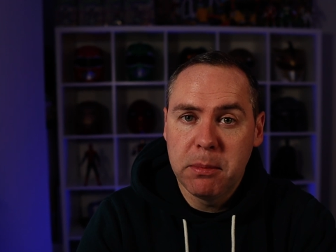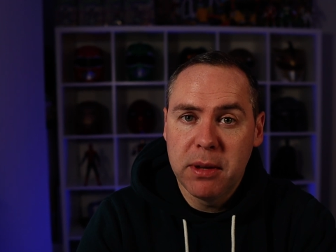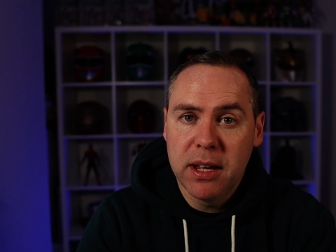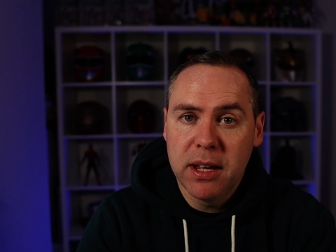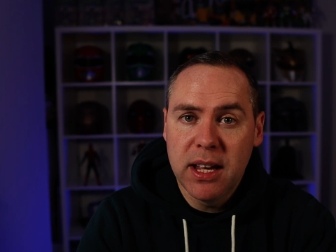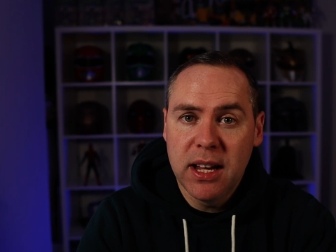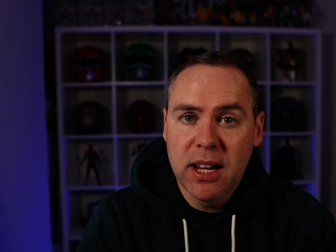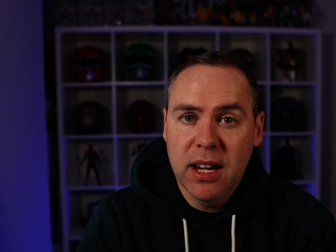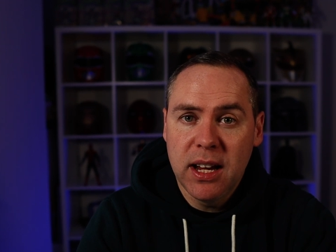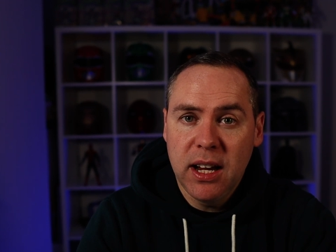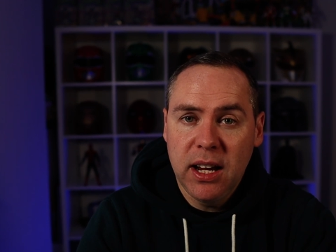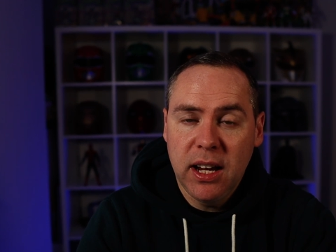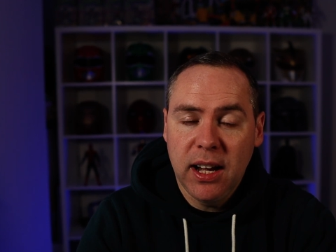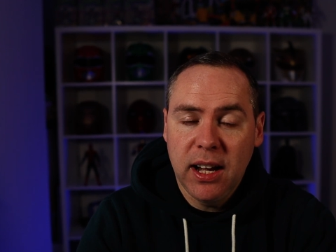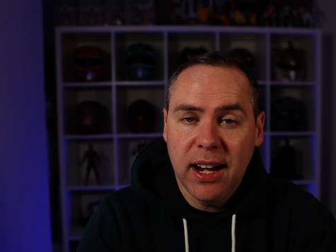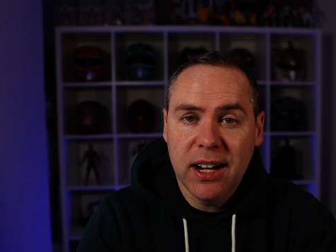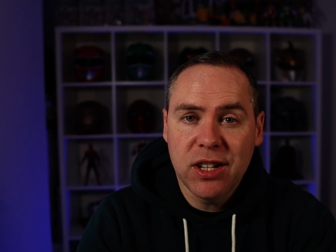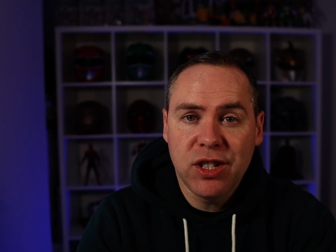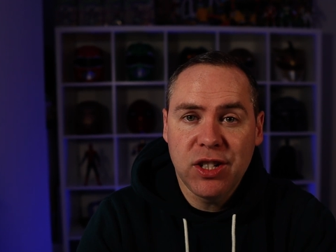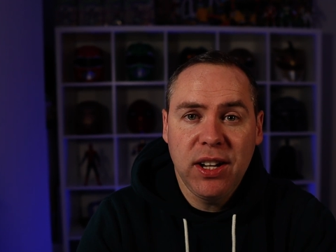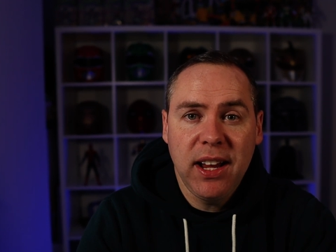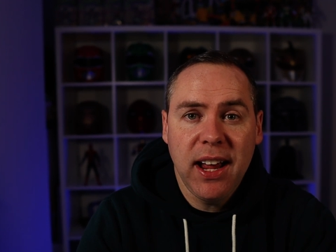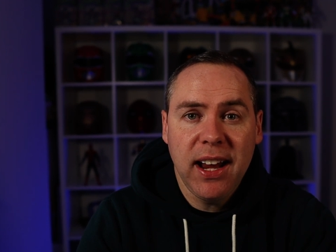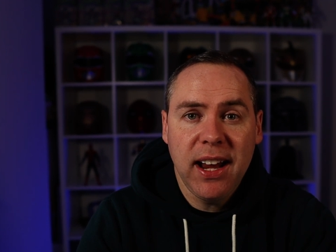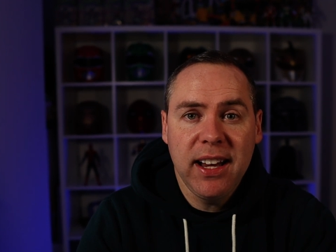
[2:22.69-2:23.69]
You can
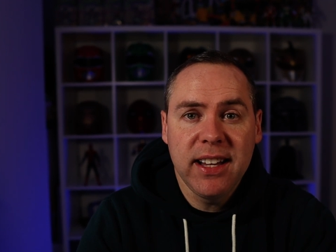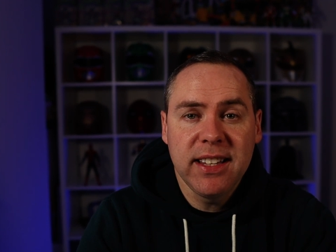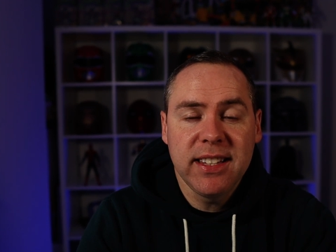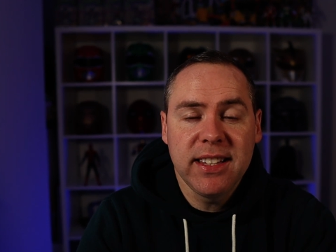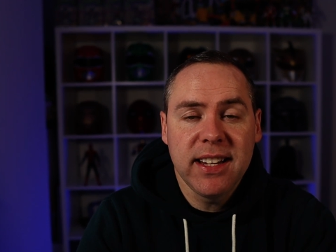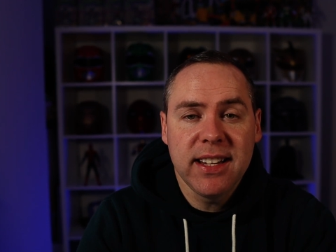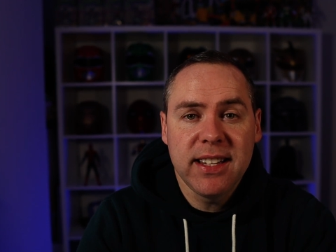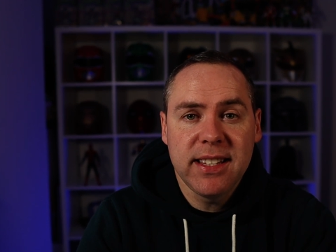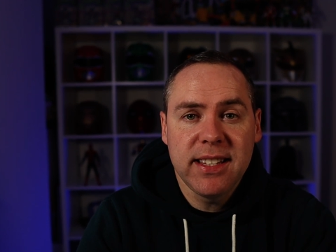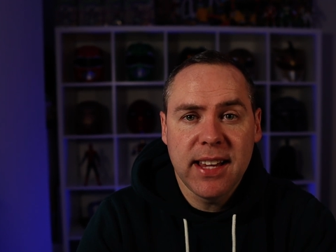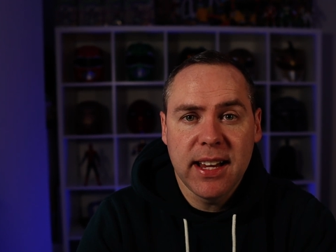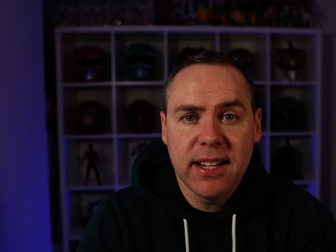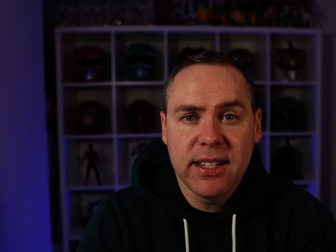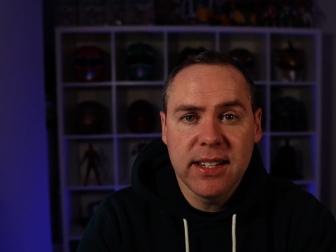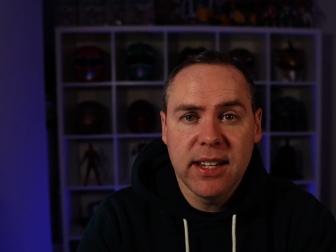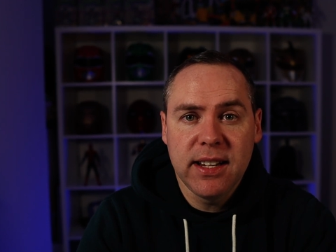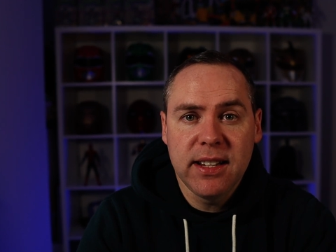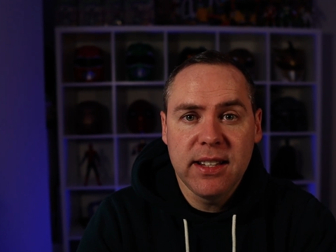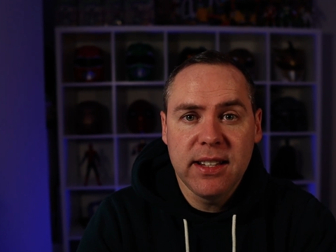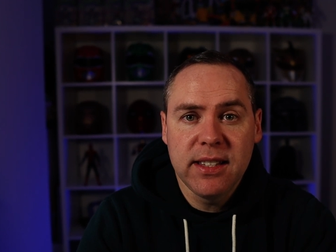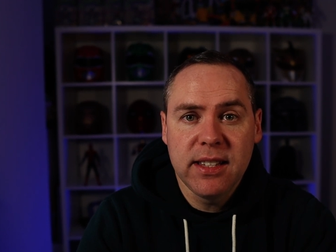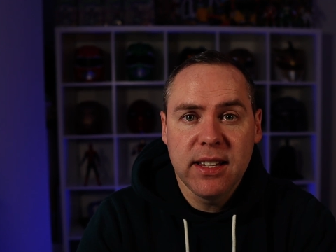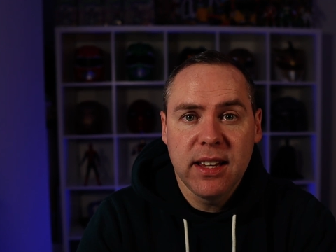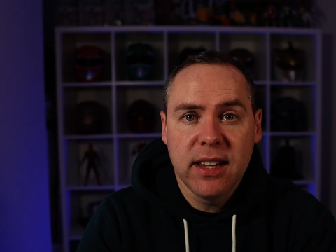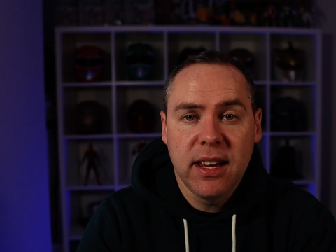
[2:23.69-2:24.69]
actually head into the
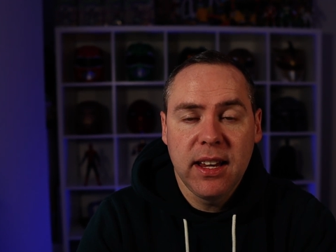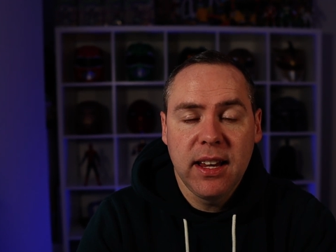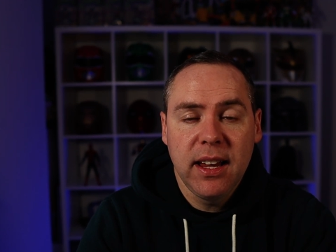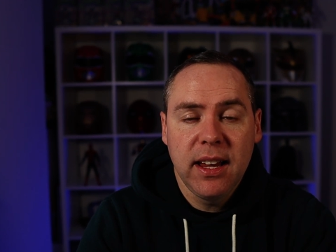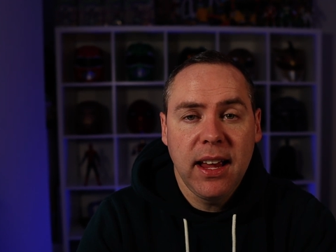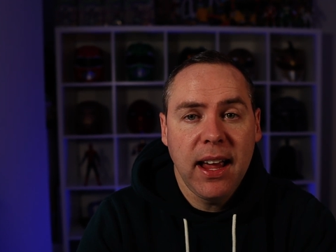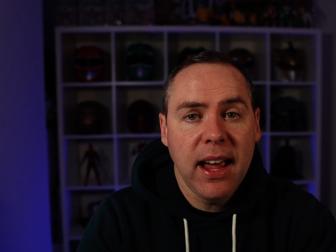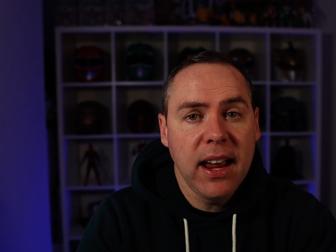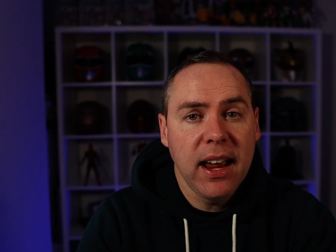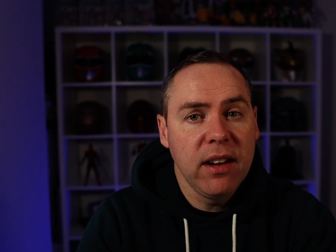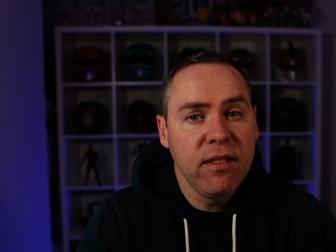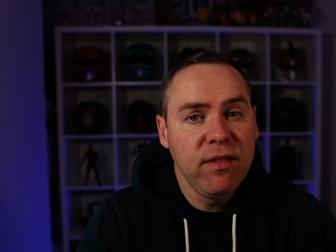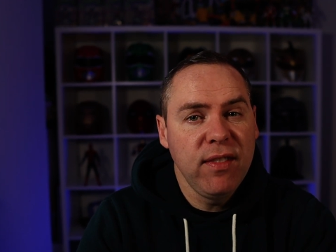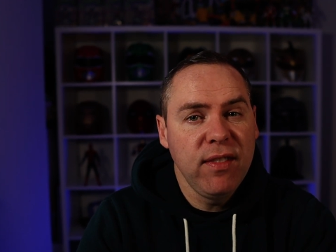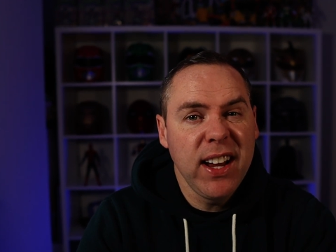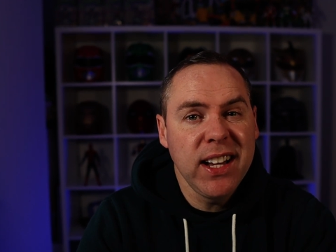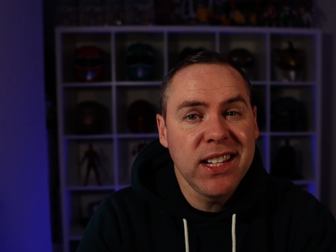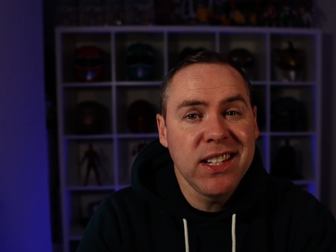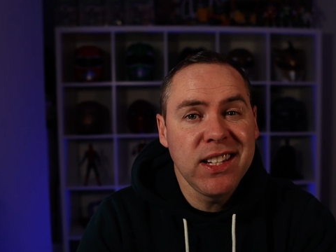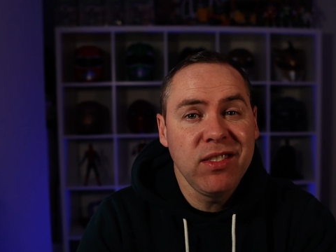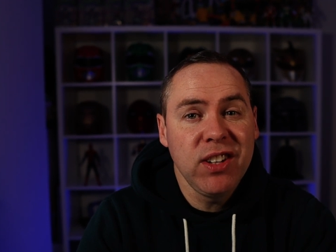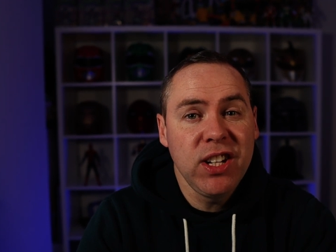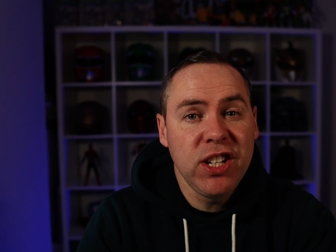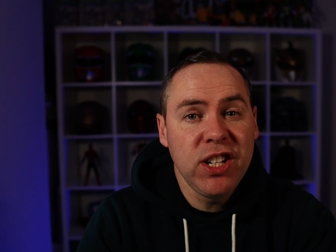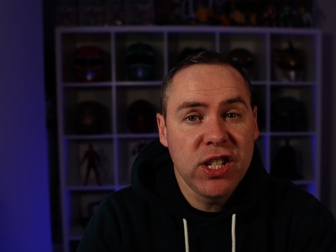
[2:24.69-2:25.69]
settings and
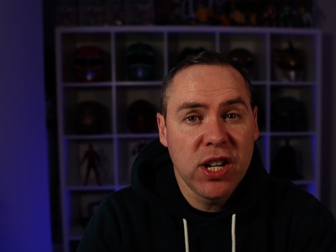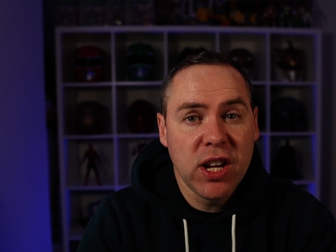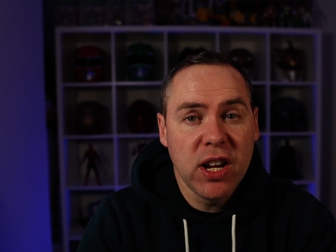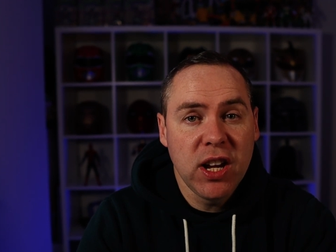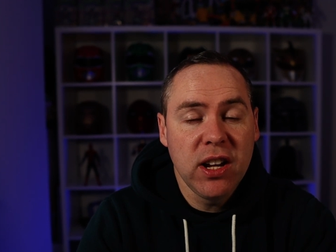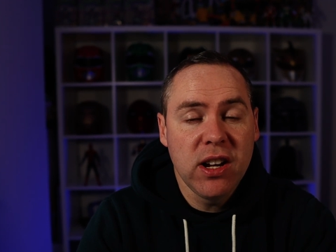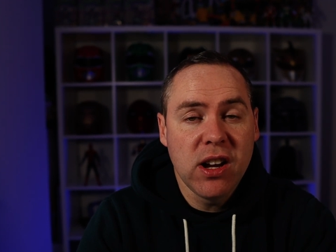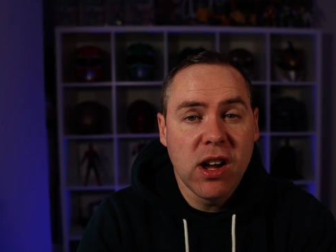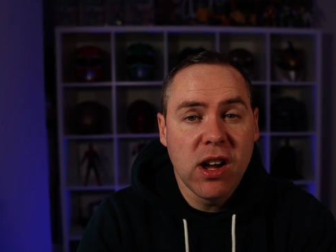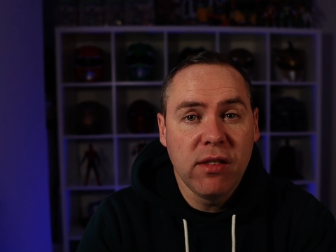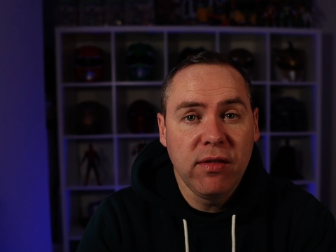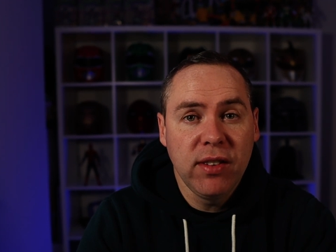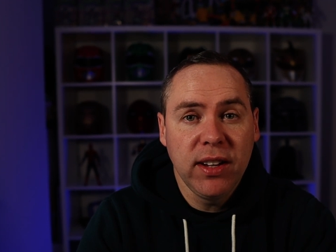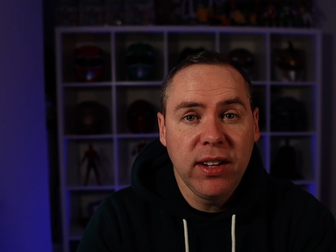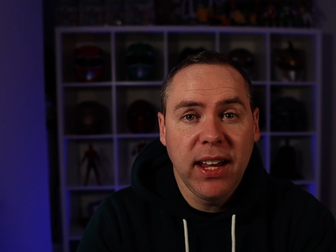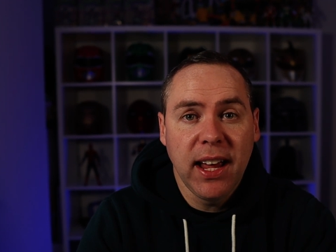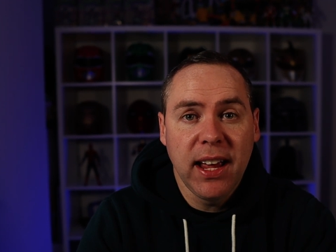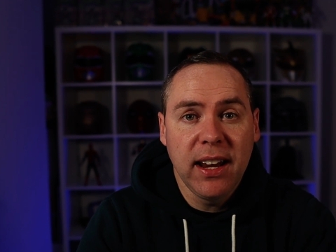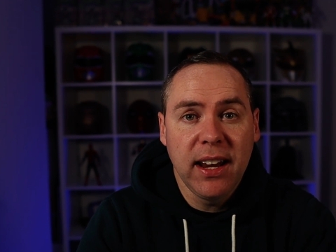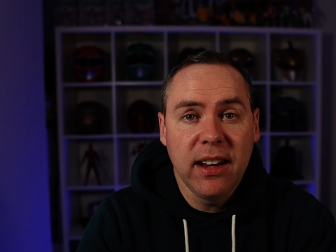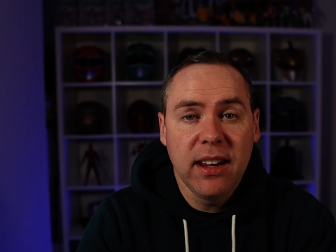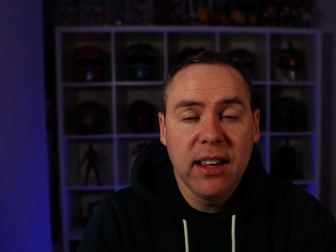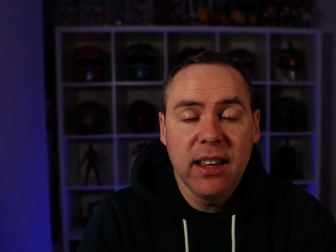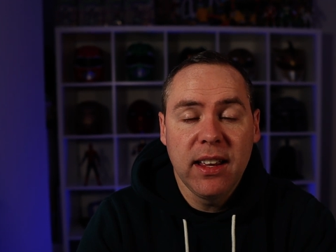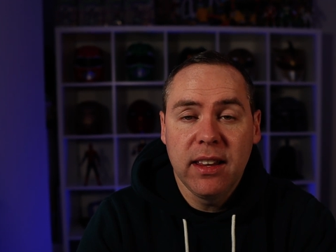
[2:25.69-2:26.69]
effectively turn off
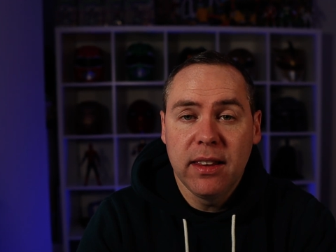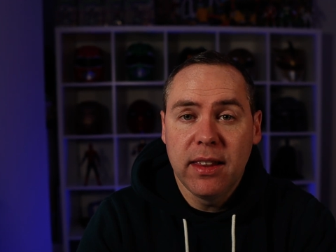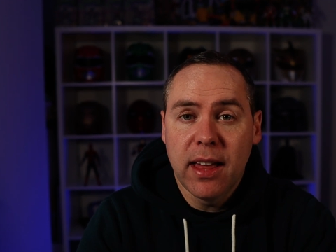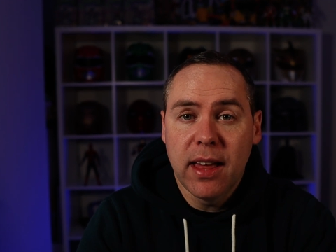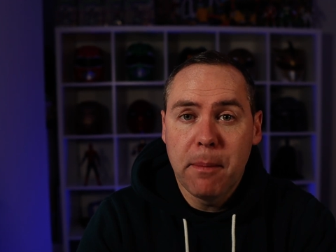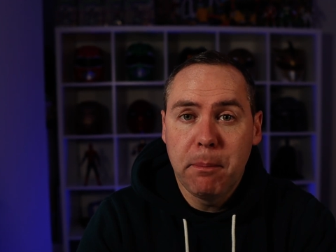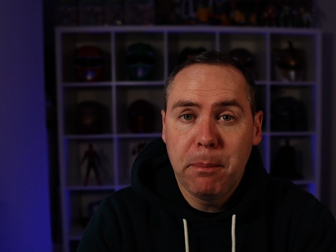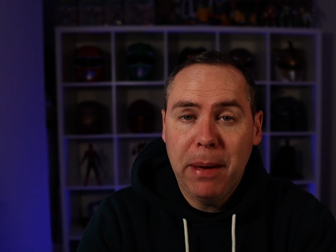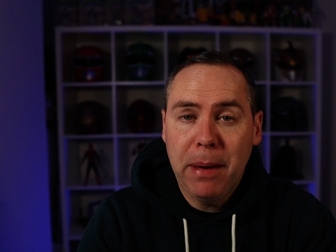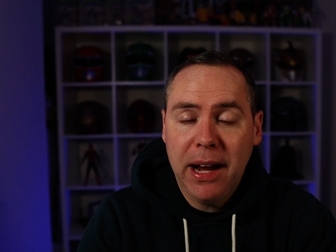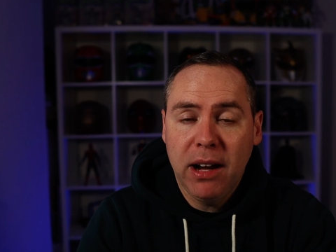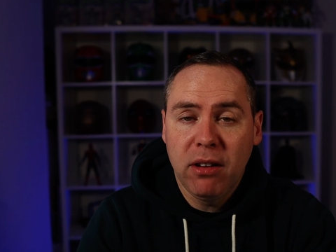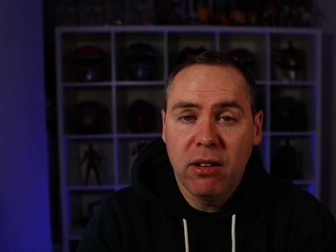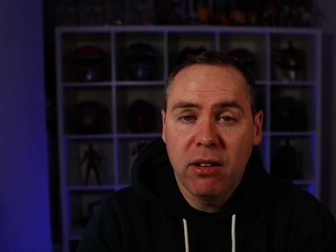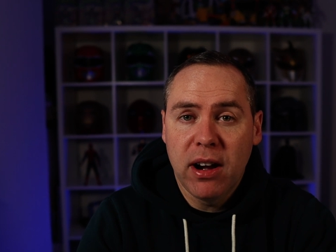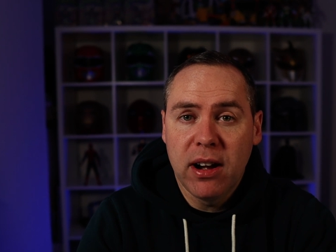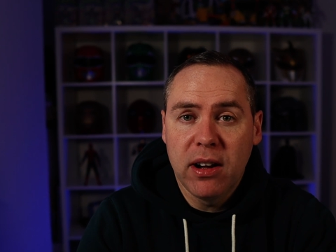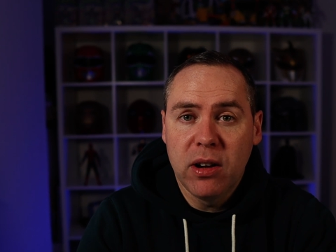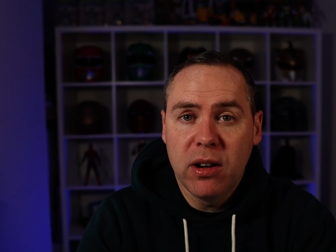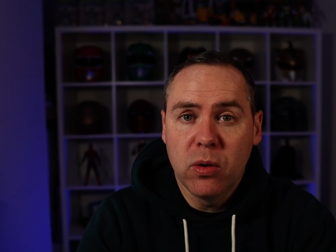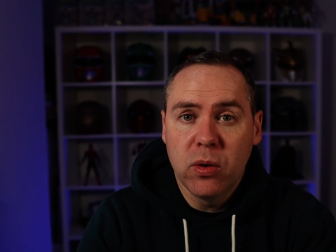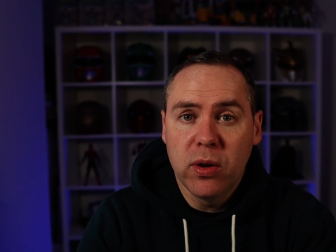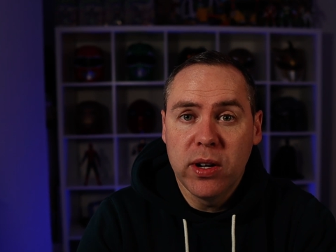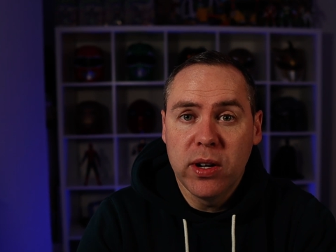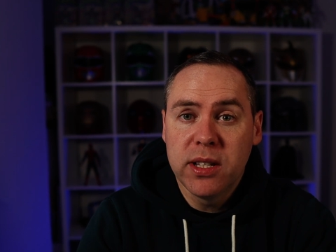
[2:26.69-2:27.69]
again that
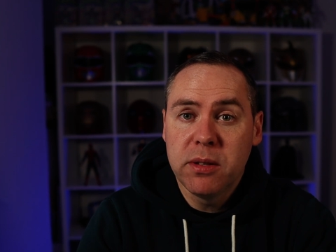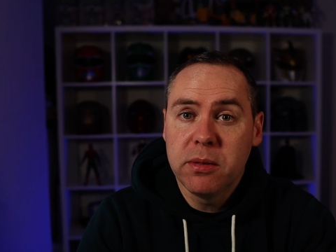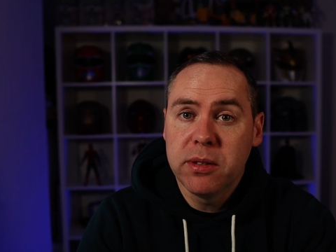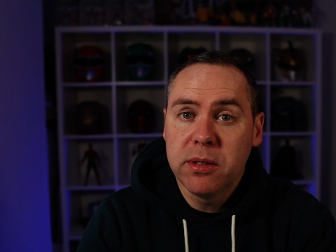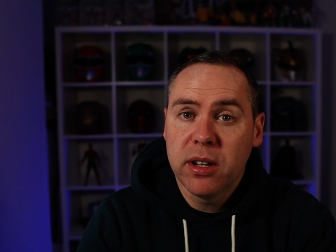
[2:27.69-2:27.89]
background noise.